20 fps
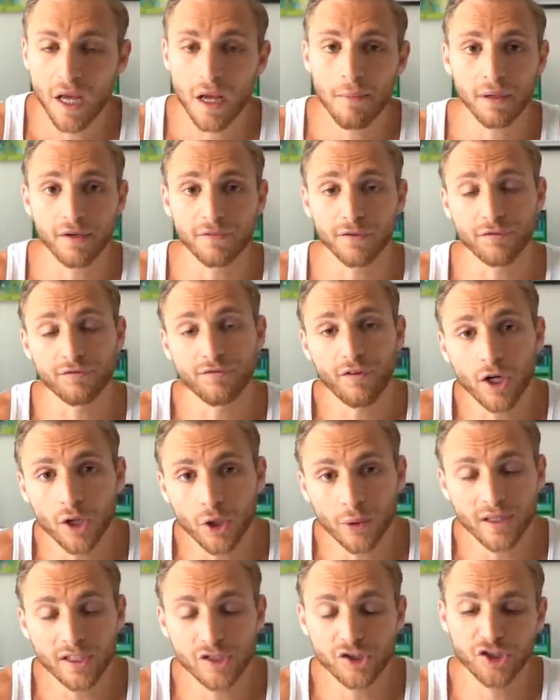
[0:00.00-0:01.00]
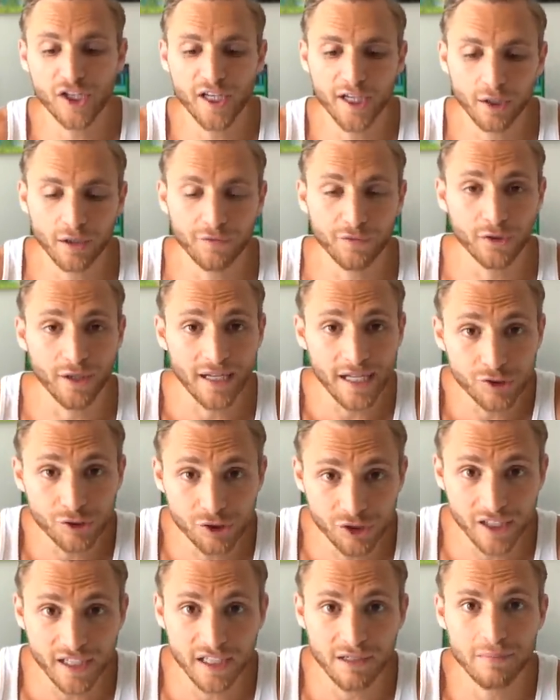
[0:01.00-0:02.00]
but if you're following this channel, if you're
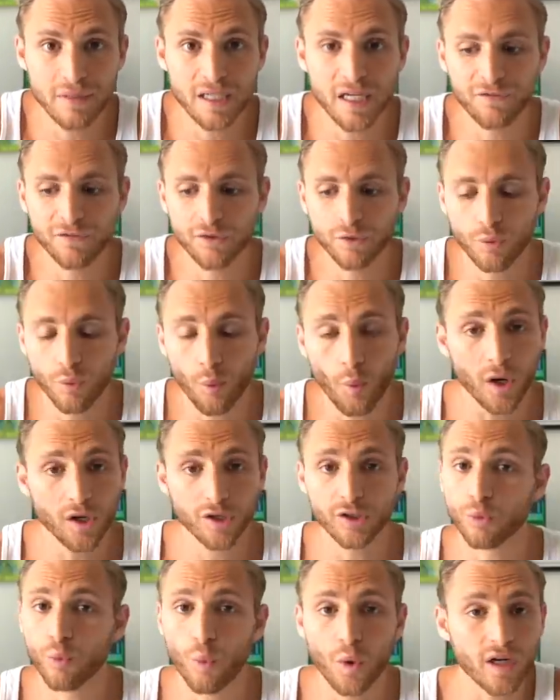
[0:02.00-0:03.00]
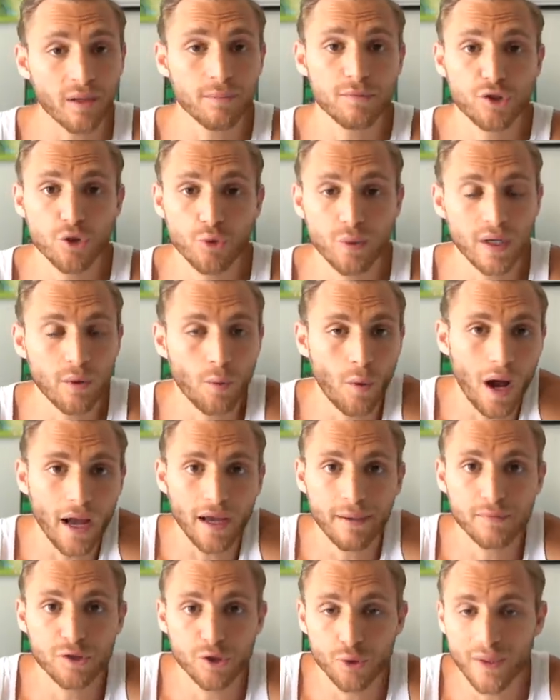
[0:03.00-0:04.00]
interested in me, if you wonder what I'm doing, why
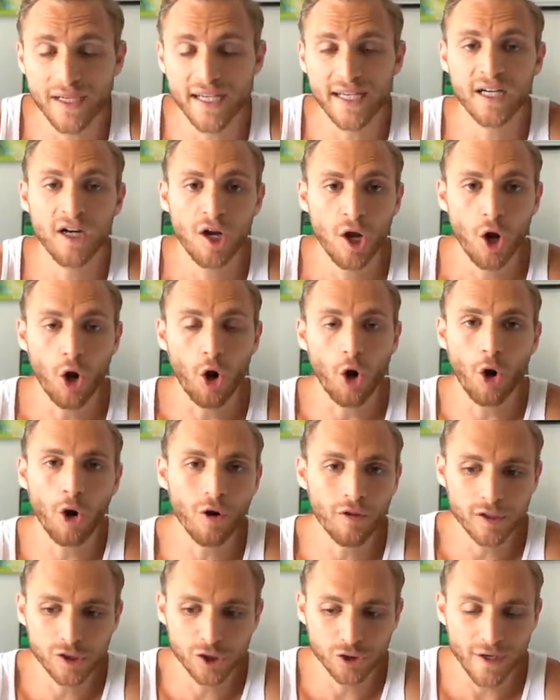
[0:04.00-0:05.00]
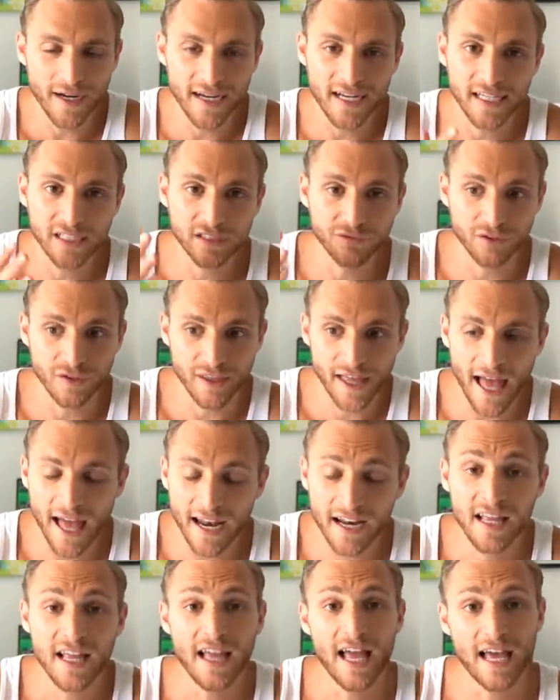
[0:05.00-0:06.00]
I'm doing it, all the training is for that.